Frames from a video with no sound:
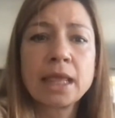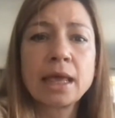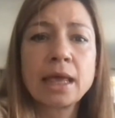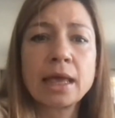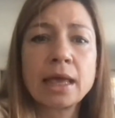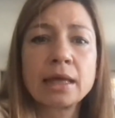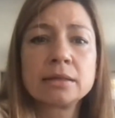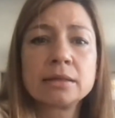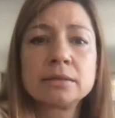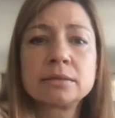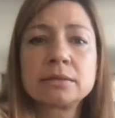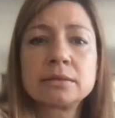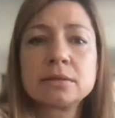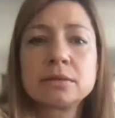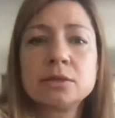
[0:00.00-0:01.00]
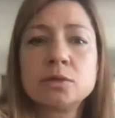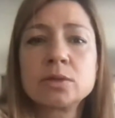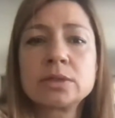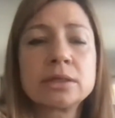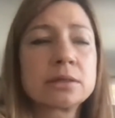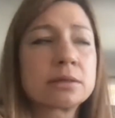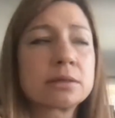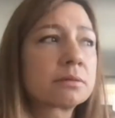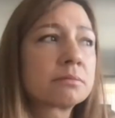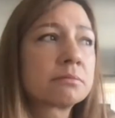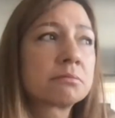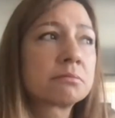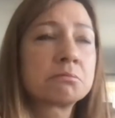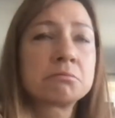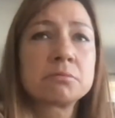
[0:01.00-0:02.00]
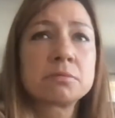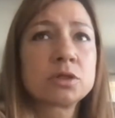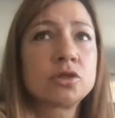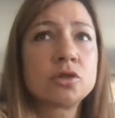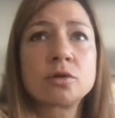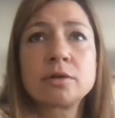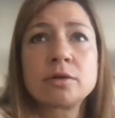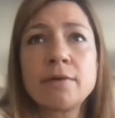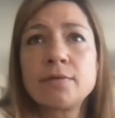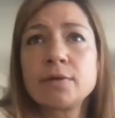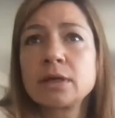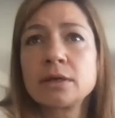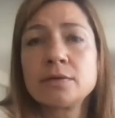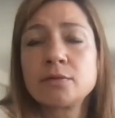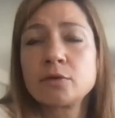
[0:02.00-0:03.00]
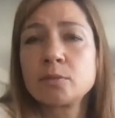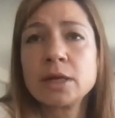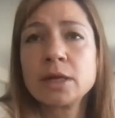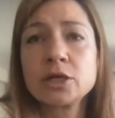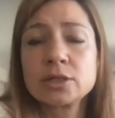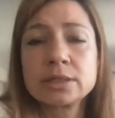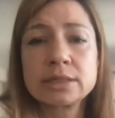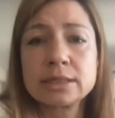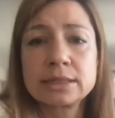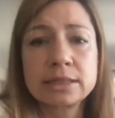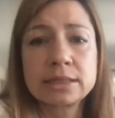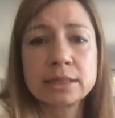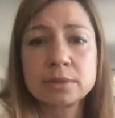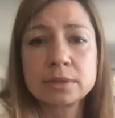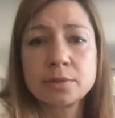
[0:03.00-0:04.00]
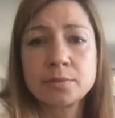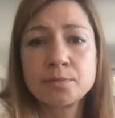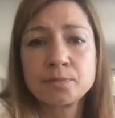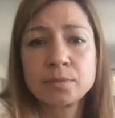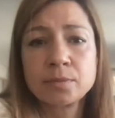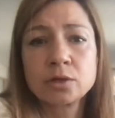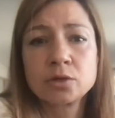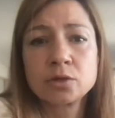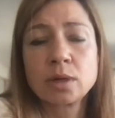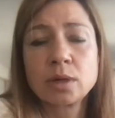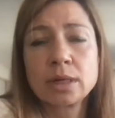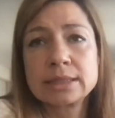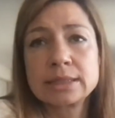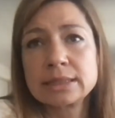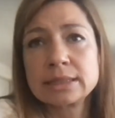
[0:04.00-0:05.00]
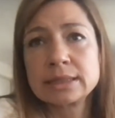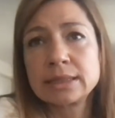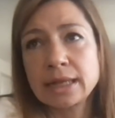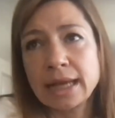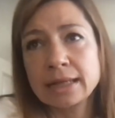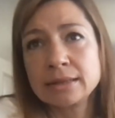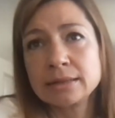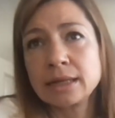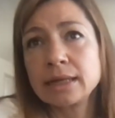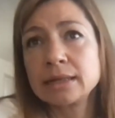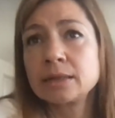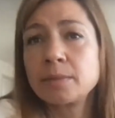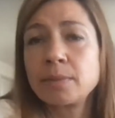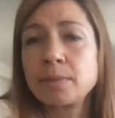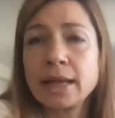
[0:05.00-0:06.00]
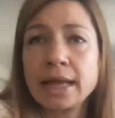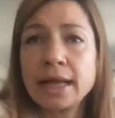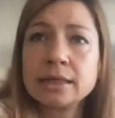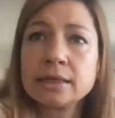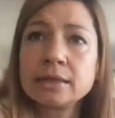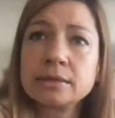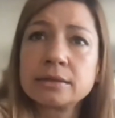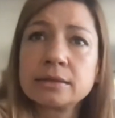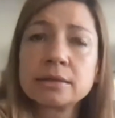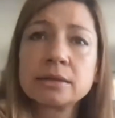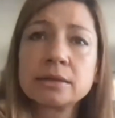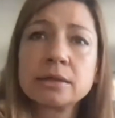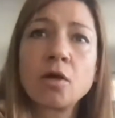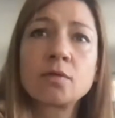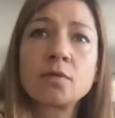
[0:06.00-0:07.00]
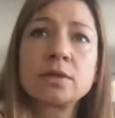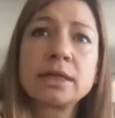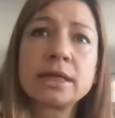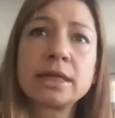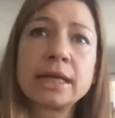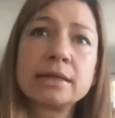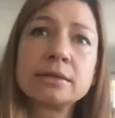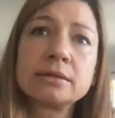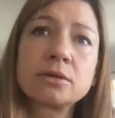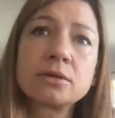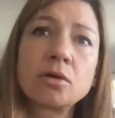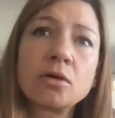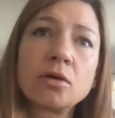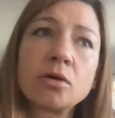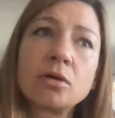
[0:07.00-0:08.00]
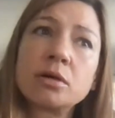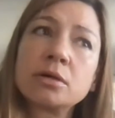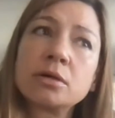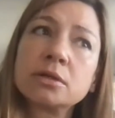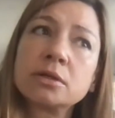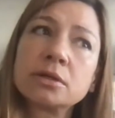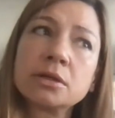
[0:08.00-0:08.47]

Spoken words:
and using geographical information systems to assist the land and the planning of the land, or